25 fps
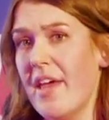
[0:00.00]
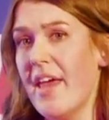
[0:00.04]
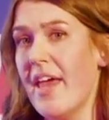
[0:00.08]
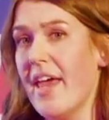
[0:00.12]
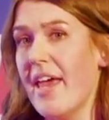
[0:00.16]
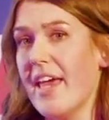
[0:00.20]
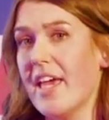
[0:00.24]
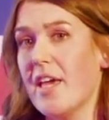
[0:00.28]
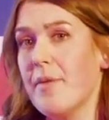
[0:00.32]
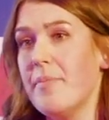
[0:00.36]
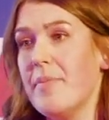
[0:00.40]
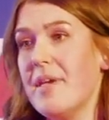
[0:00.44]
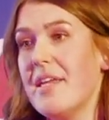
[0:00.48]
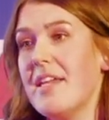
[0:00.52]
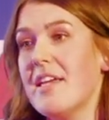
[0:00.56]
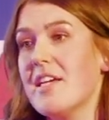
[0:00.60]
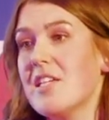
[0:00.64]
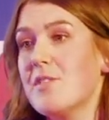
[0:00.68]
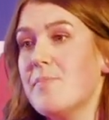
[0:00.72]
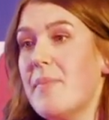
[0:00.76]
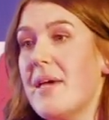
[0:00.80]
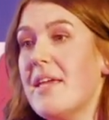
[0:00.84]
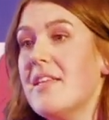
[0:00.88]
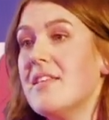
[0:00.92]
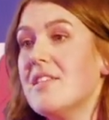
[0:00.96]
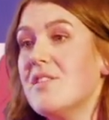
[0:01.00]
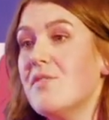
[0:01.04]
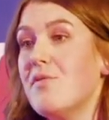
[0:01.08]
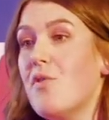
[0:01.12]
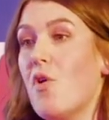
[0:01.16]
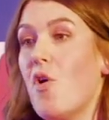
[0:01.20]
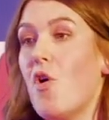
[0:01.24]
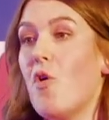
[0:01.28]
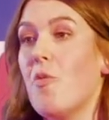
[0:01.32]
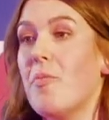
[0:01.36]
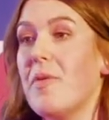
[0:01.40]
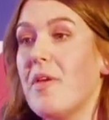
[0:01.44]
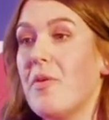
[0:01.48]
it can be an expensive
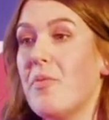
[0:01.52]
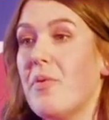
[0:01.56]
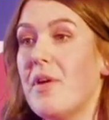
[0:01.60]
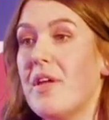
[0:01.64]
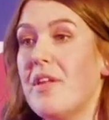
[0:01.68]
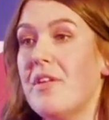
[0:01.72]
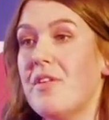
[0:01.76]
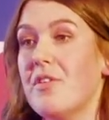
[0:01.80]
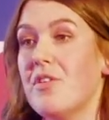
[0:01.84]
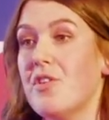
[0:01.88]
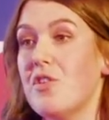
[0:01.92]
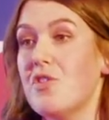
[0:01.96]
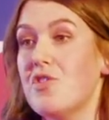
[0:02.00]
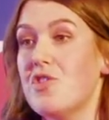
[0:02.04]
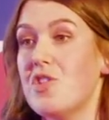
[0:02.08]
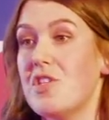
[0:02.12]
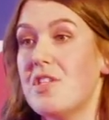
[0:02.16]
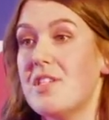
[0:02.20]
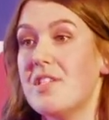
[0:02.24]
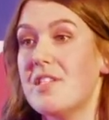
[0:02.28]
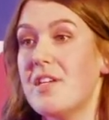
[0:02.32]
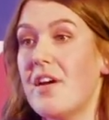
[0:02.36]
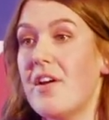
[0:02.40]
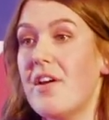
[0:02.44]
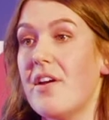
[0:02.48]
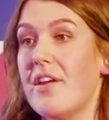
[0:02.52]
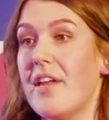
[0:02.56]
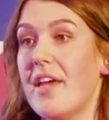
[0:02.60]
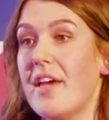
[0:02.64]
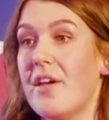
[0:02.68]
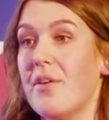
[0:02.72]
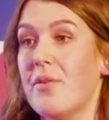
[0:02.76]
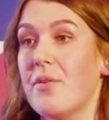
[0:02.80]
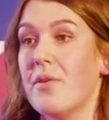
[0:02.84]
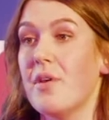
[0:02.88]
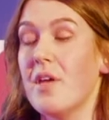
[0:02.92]
hobby when you're just starting out.